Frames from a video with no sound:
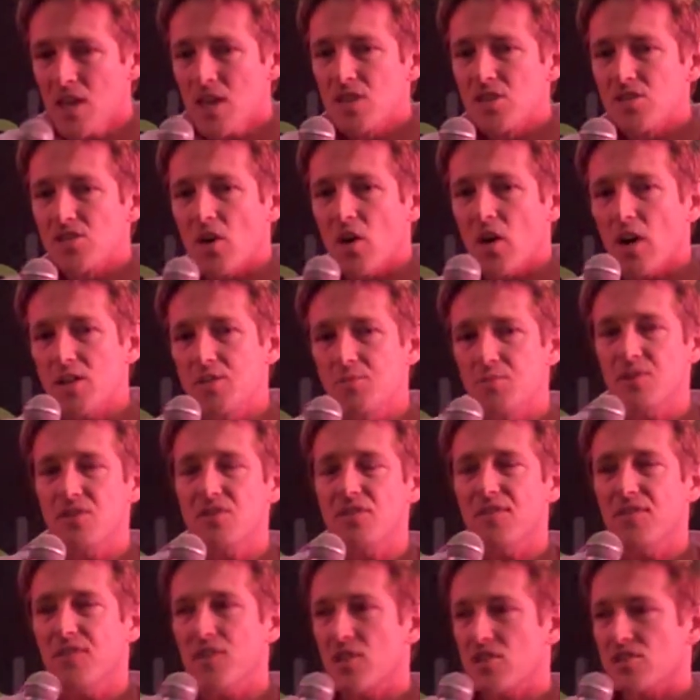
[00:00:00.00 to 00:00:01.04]
So I suppose
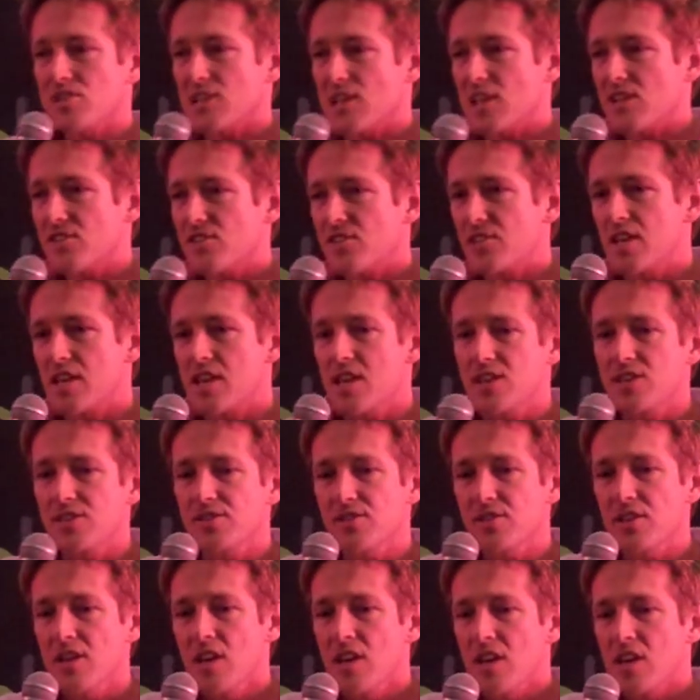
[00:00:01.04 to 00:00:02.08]
the first lesson
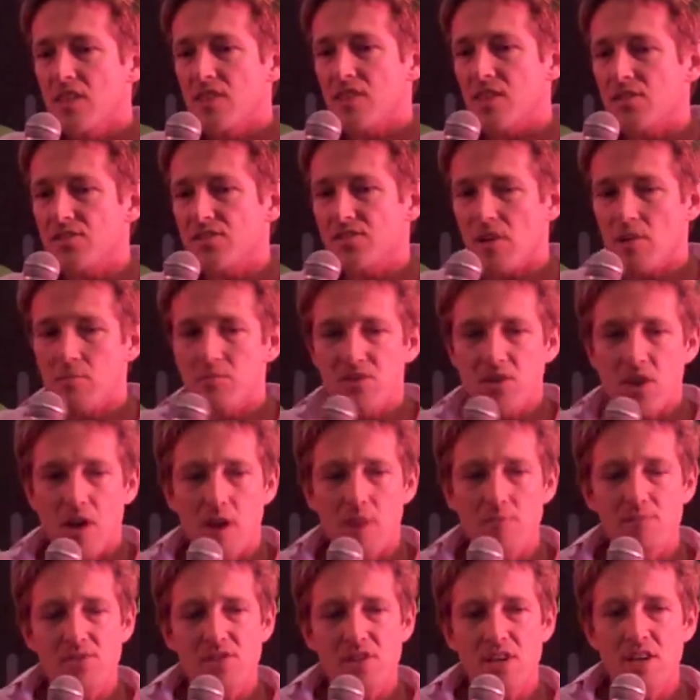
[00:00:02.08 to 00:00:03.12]
is that
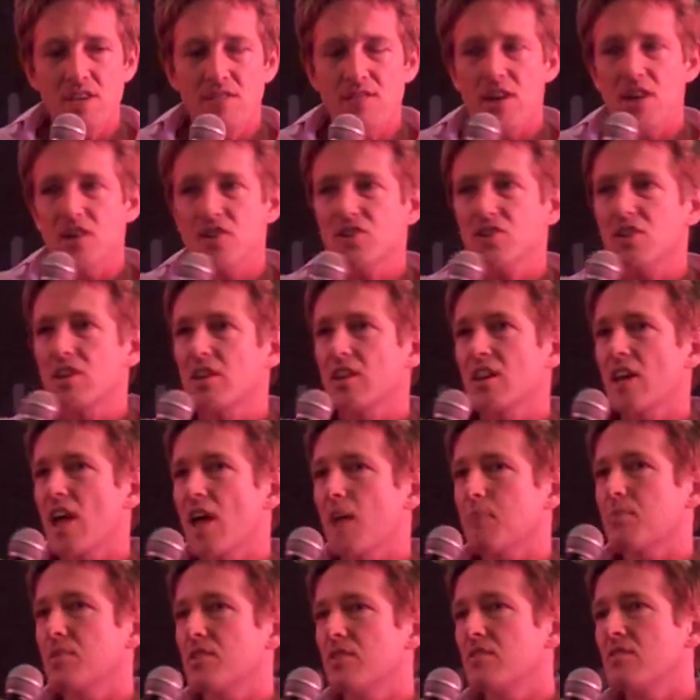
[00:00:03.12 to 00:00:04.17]
sometimes innovation can
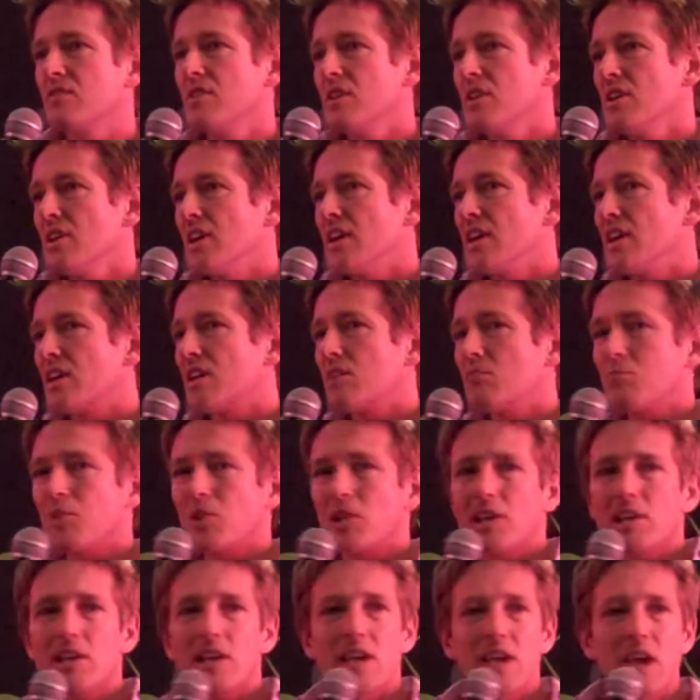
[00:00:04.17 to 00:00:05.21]
happen in a
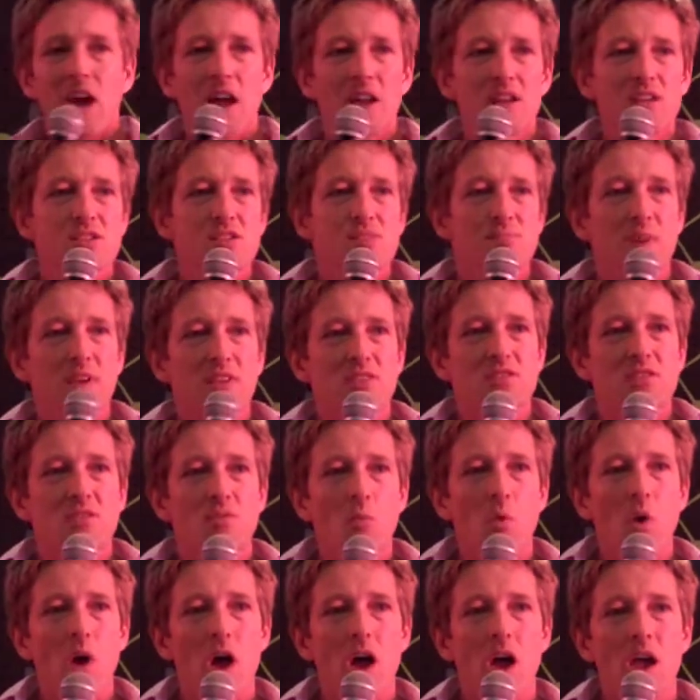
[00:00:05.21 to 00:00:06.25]
completely unexpected
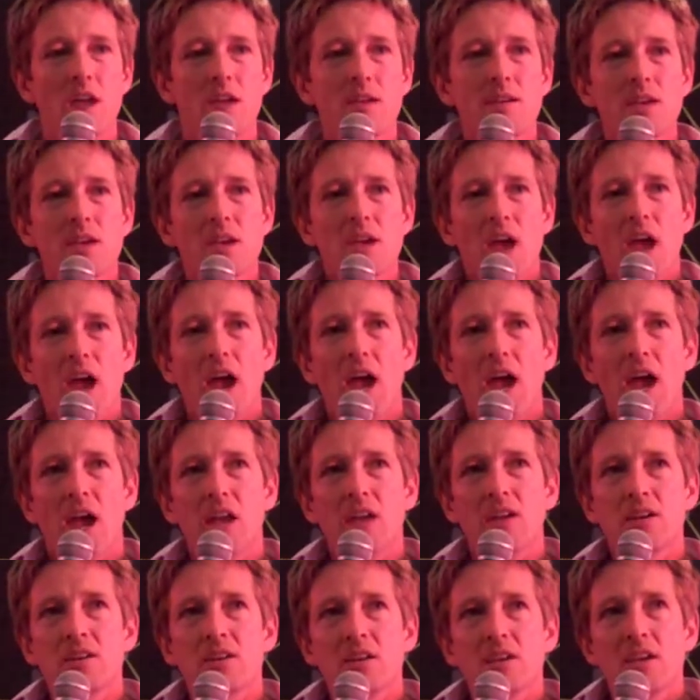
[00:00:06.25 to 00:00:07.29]
way,
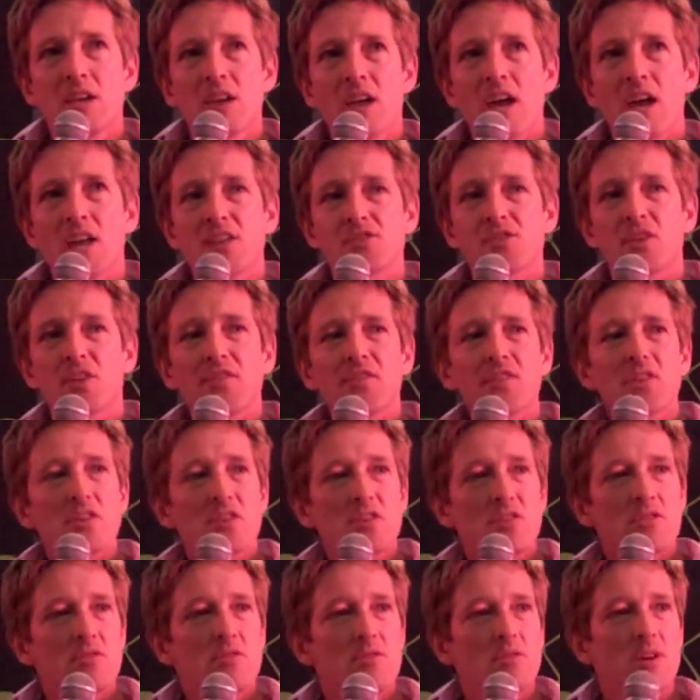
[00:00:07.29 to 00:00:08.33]
and it's not that
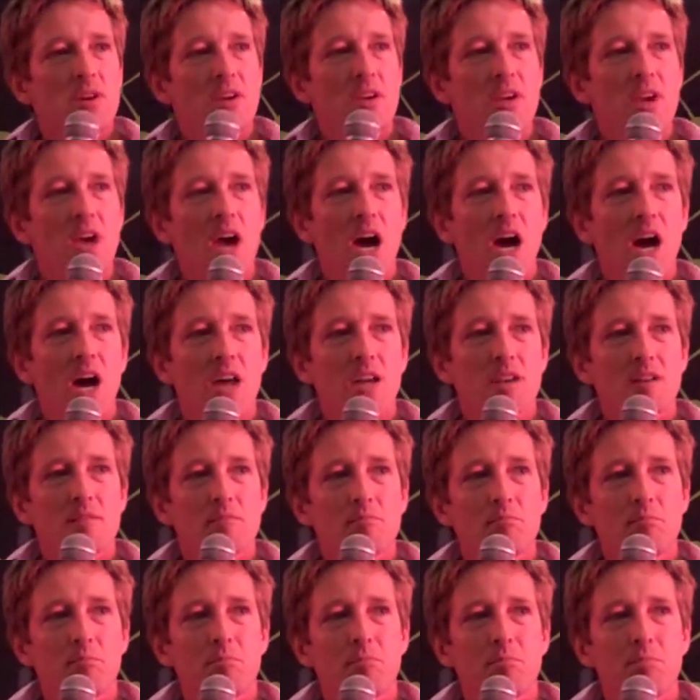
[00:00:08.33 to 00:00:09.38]
you can't
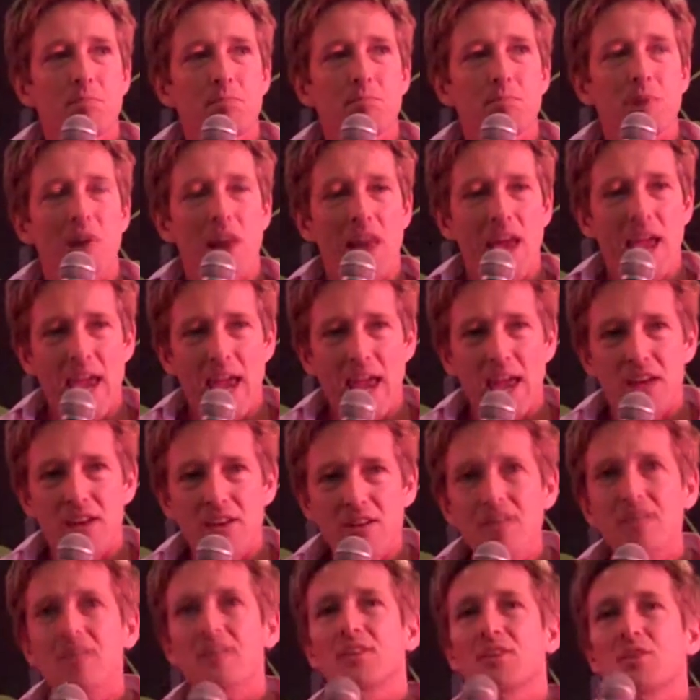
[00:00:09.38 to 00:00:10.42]
plan
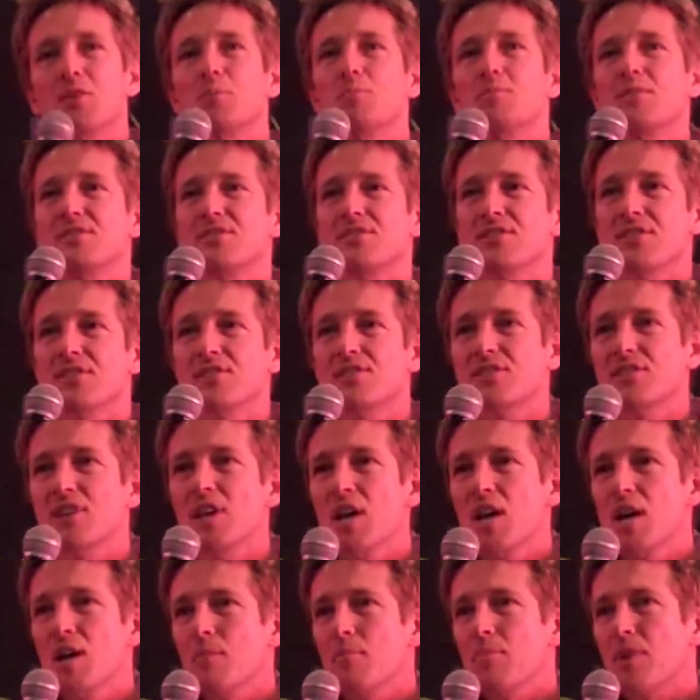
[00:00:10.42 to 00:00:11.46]
your business,
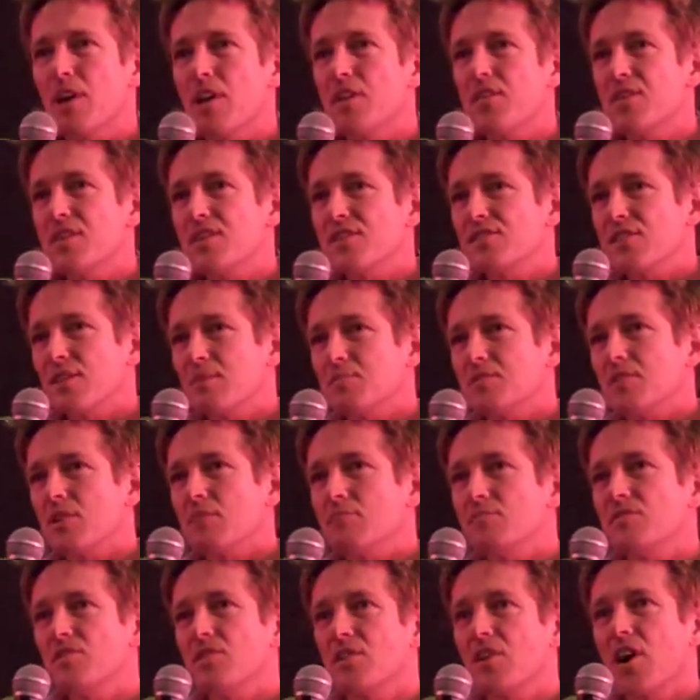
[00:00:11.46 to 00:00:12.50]
but I think
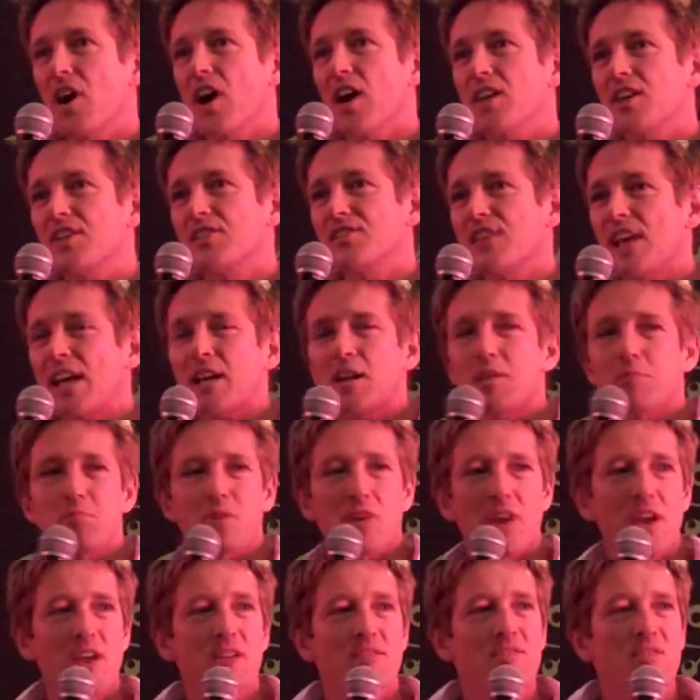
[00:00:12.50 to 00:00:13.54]
sometimes you can't exactly
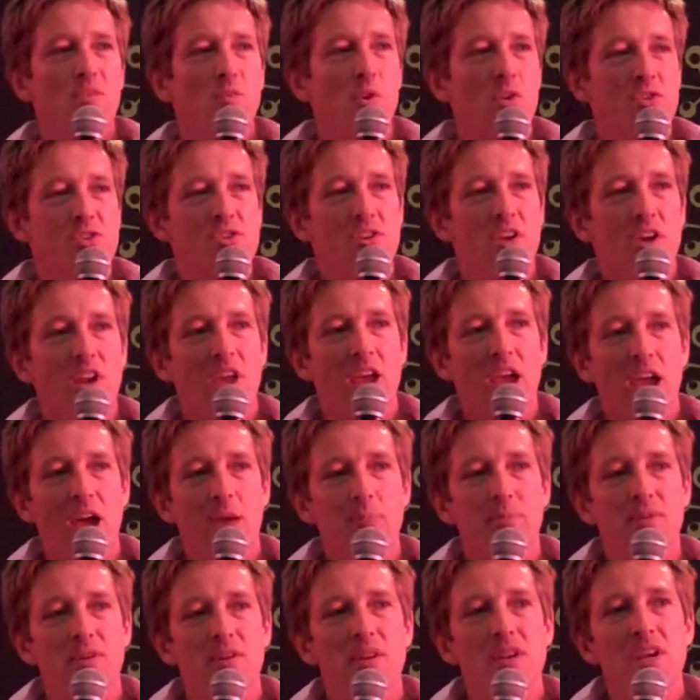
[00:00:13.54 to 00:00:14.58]
plan for what's going to
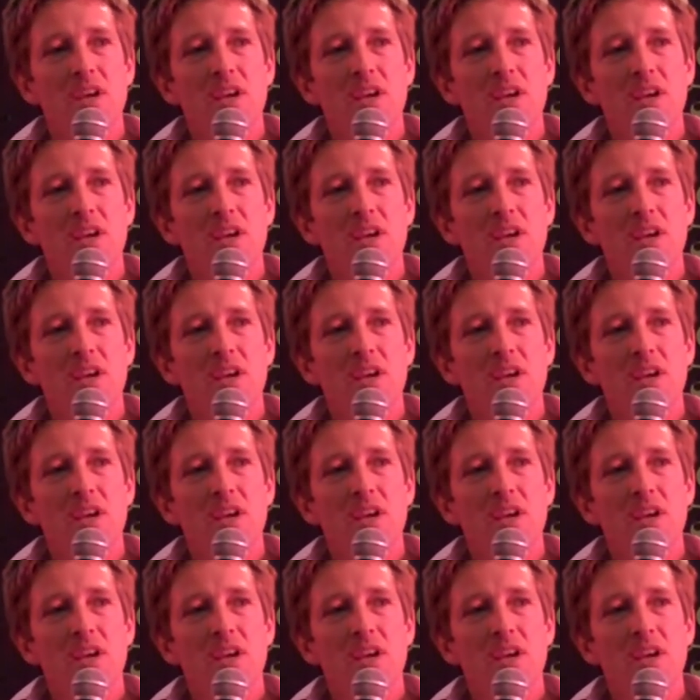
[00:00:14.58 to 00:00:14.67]
happen.